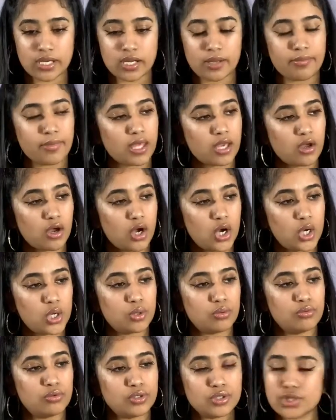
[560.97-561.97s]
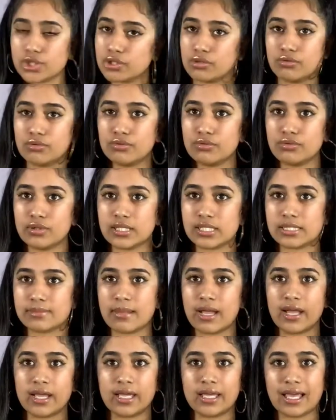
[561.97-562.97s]
I'm like, oh shoot, this is
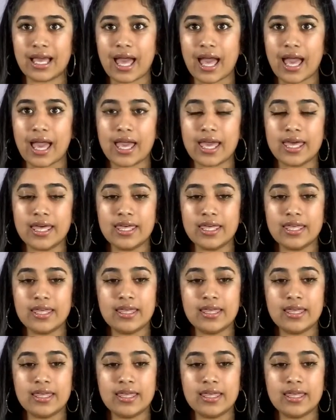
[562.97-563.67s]
my guy